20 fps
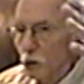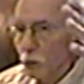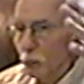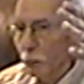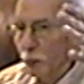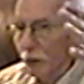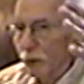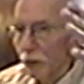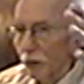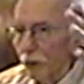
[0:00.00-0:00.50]

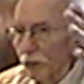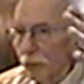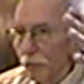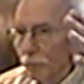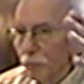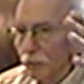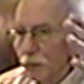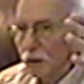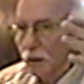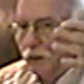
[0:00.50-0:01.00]
spear,
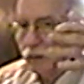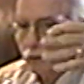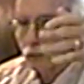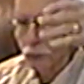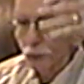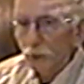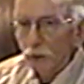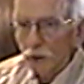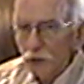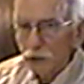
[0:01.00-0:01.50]
and
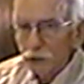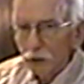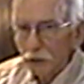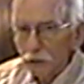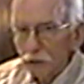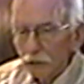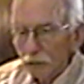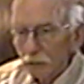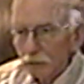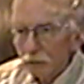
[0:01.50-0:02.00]
the fish
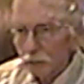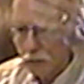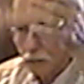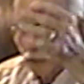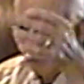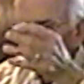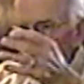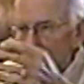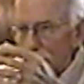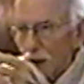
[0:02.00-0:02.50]
had
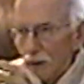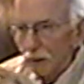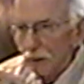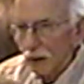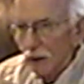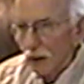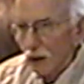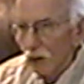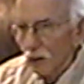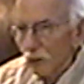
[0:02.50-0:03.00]
come back
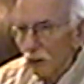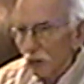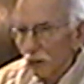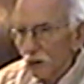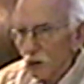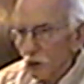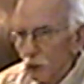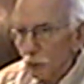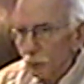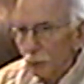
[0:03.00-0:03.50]
down
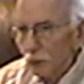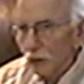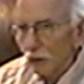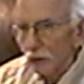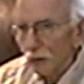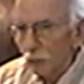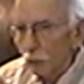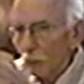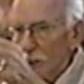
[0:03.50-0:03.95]
on the spear. He